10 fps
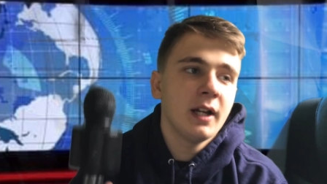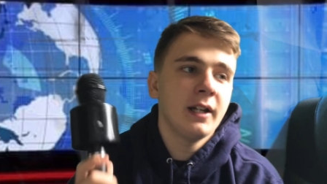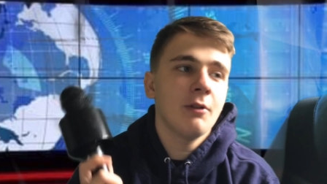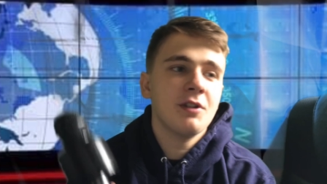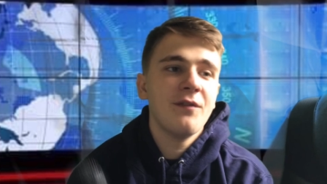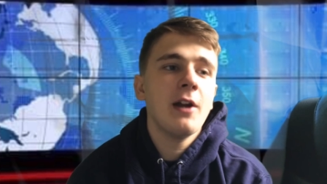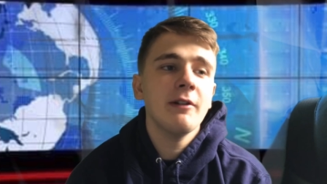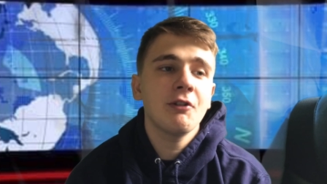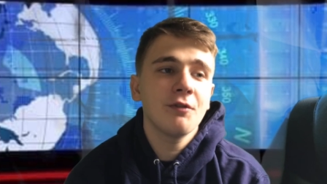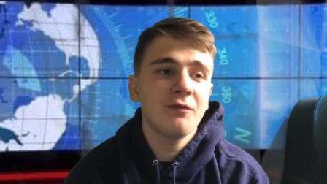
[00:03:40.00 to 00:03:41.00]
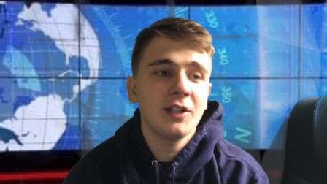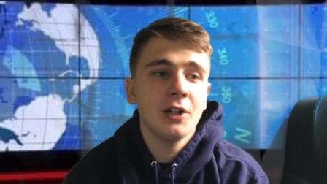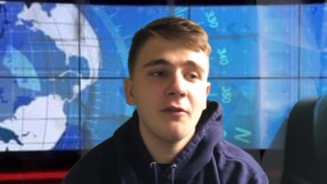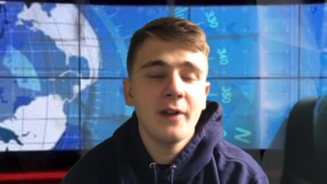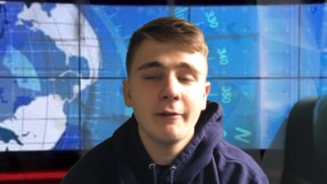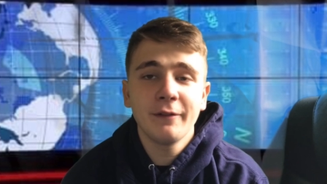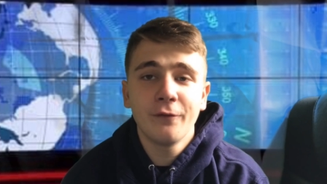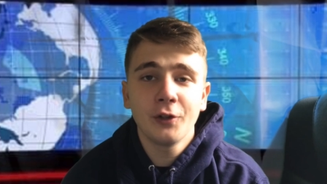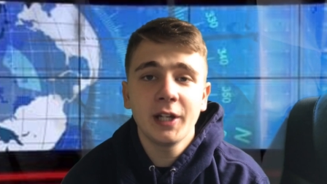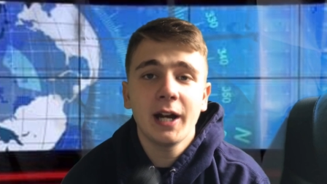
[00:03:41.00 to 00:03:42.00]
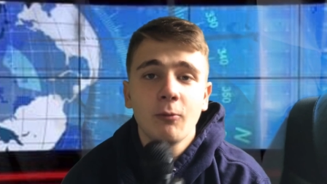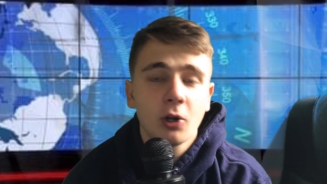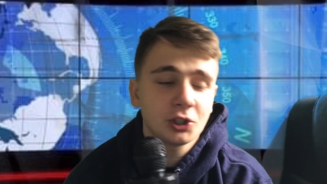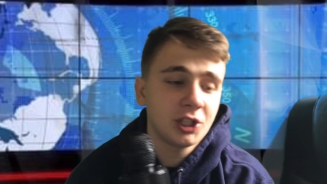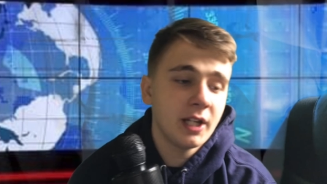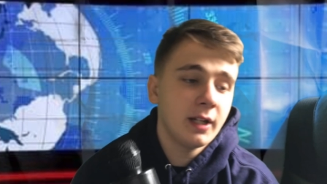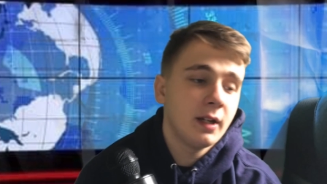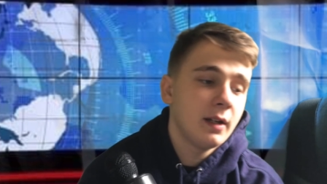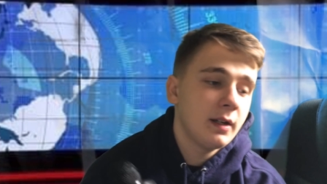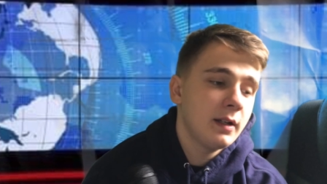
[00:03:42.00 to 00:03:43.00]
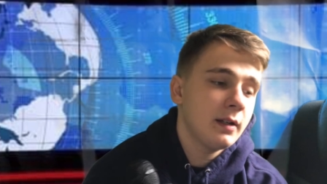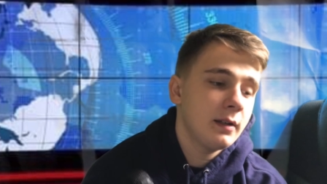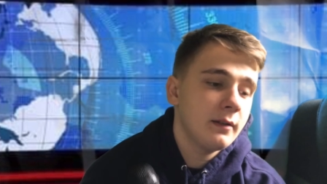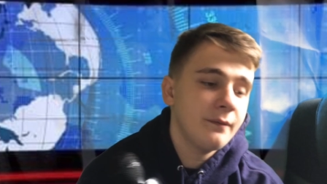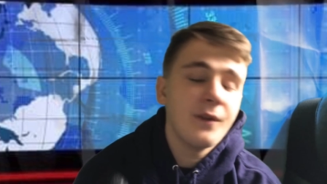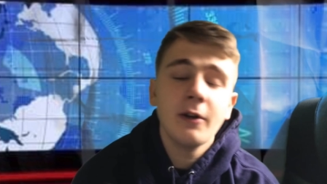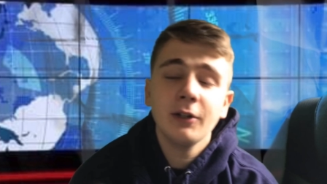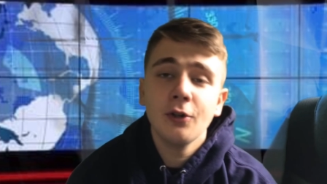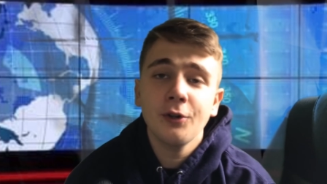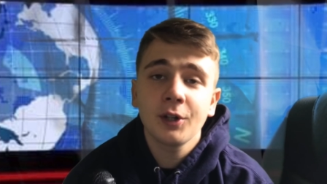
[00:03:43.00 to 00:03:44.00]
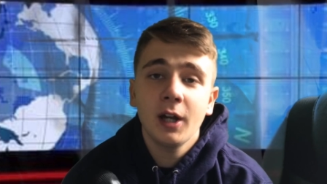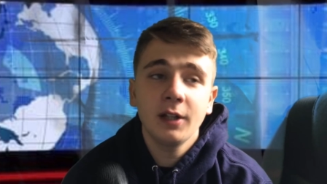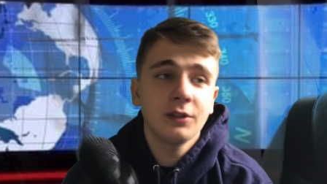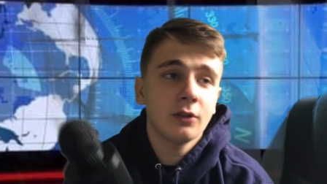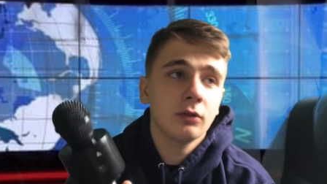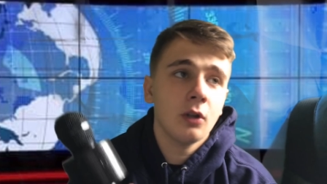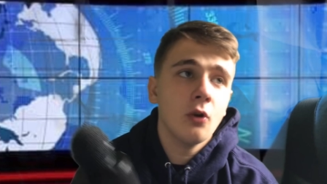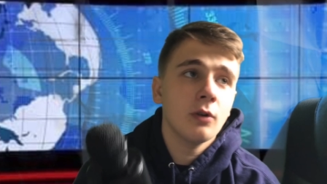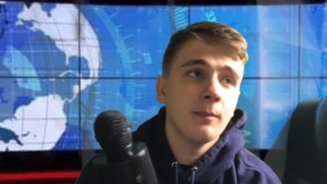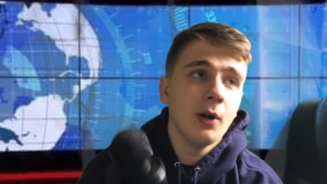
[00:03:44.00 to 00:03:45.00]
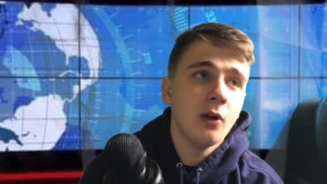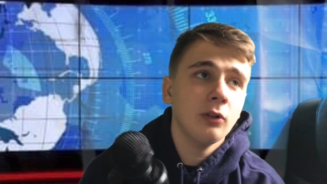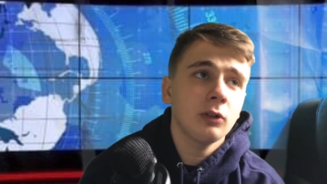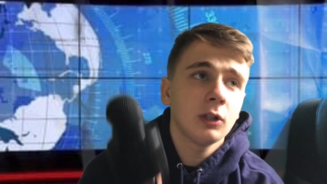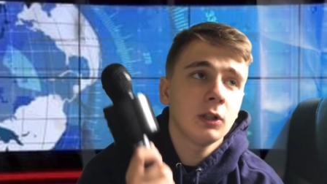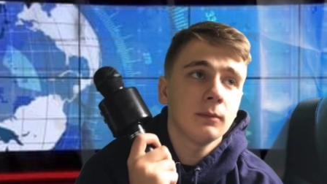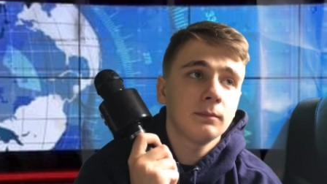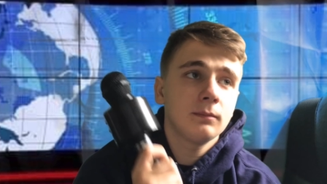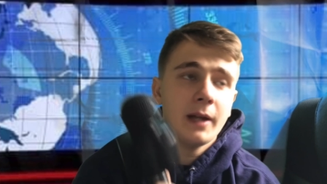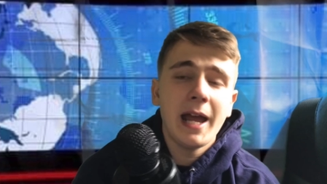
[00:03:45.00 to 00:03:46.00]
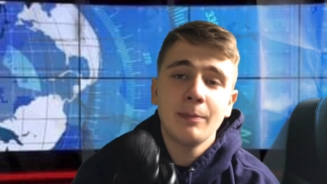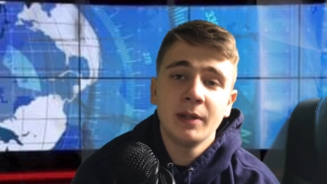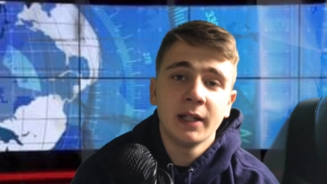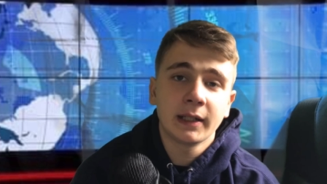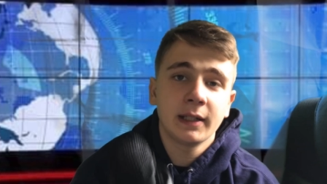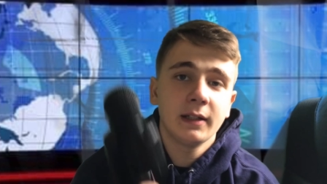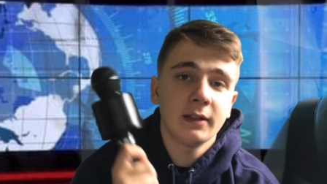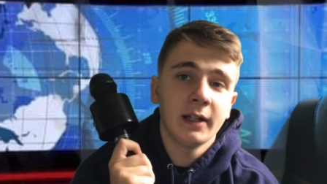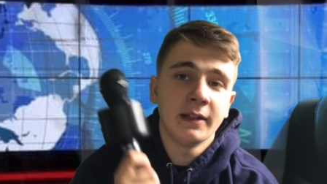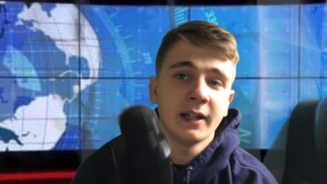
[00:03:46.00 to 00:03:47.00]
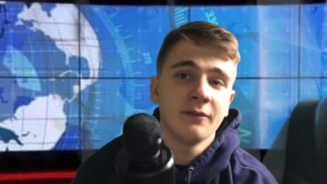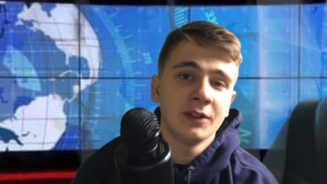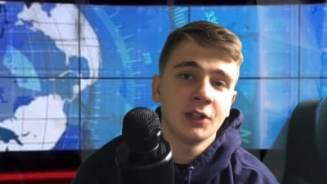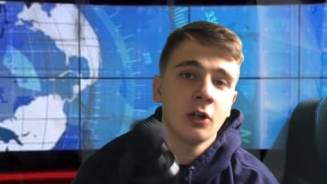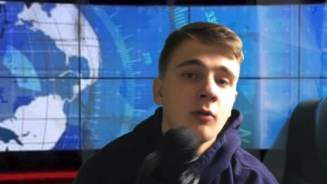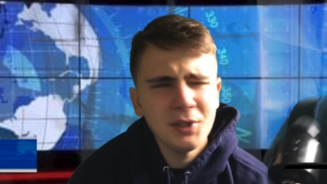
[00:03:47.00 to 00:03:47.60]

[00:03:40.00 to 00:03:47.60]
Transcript: Uh, it was a very good video, very funny, I watched it. Very good, and Logan Paul, epic in that video.